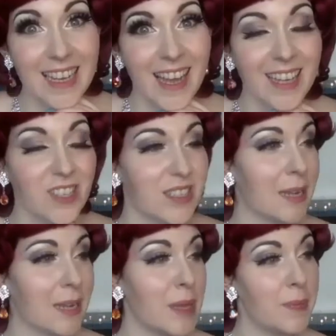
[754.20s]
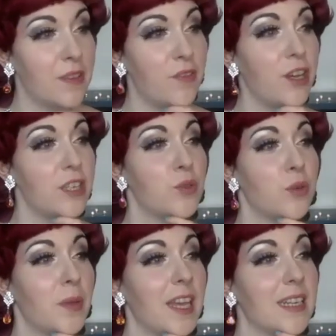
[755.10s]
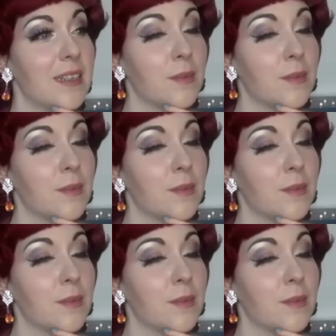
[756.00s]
I should send people a virtual pin.